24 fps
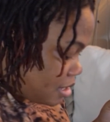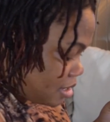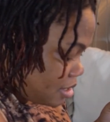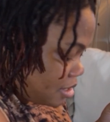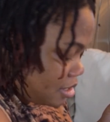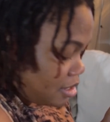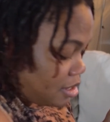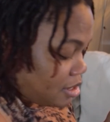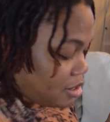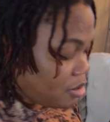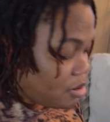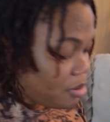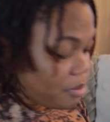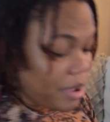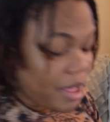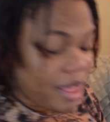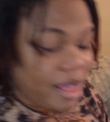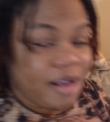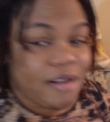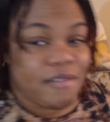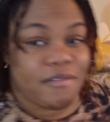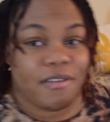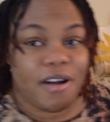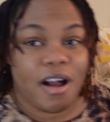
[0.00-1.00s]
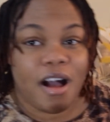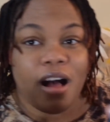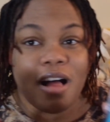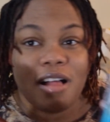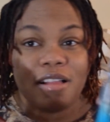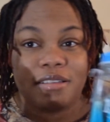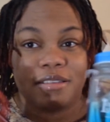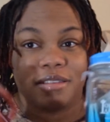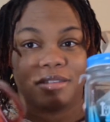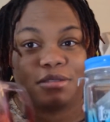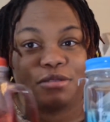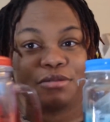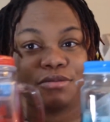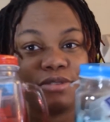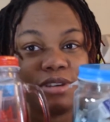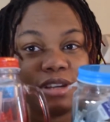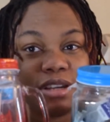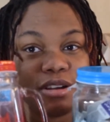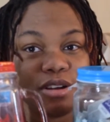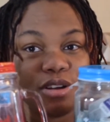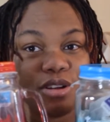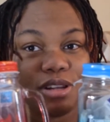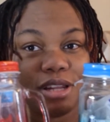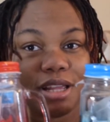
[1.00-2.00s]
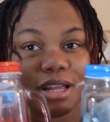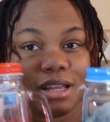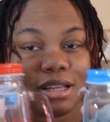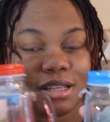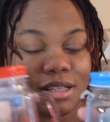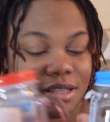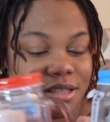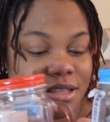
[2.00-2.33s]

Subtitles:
you know, I have all 3 color,